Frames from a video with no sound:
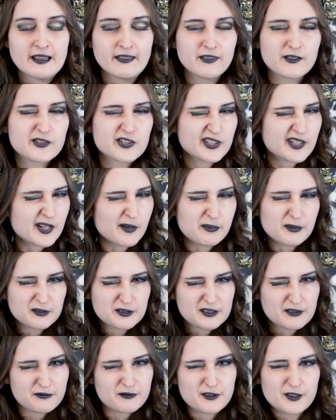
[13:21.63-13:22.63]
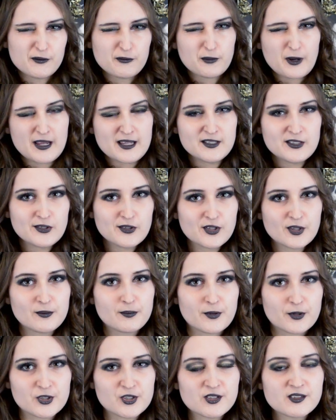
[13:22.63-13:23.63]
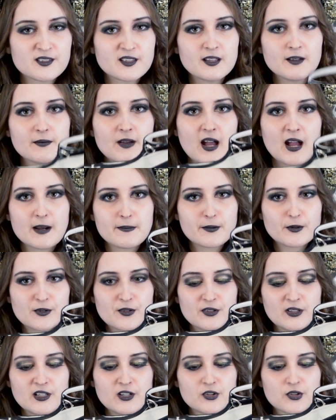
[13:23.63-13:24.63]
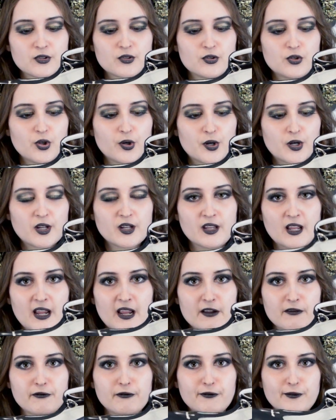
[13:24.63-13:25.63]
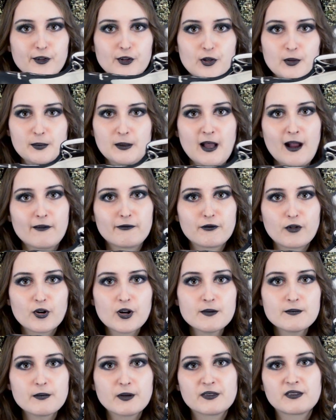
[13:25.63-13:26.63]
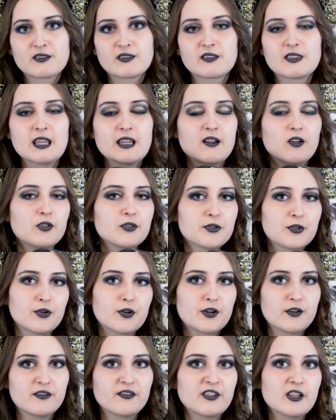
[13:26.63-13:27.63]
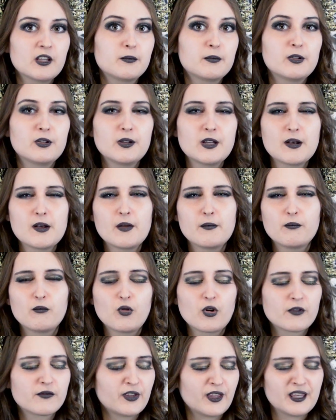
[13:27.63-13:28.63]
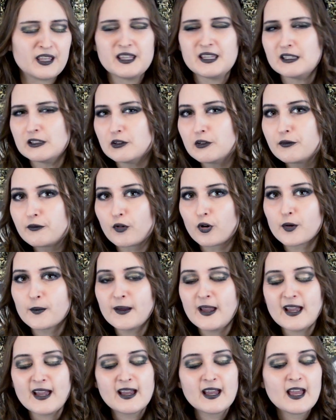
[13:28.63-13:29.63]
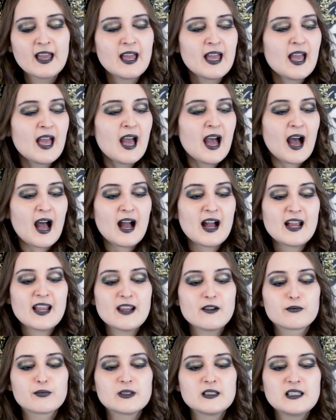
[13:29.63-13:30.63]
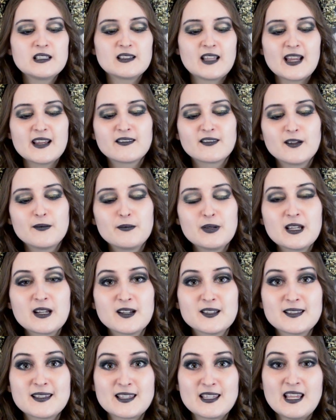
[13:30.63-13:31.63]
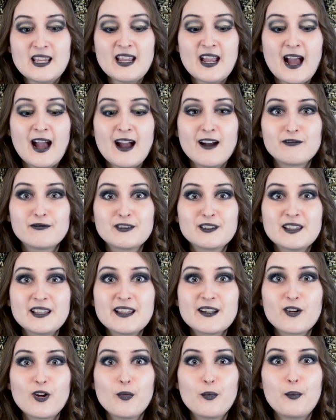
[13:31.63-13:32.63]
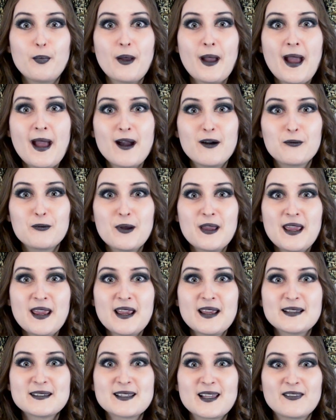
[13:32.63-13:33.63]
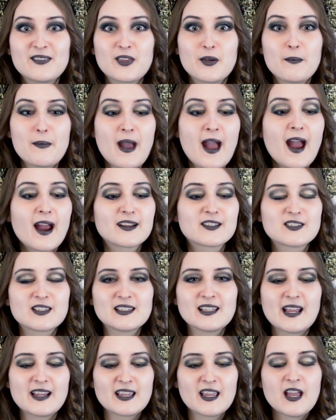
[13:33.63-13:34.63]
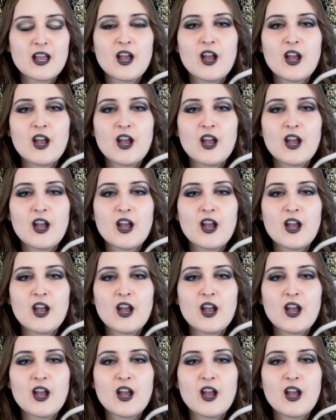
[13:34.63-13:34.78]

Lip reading: There's a couple different ways you could purchase them. I personally just took a full platform, but they also are available in more of a heel format. I really like them because they have little bat wings at the backs, like,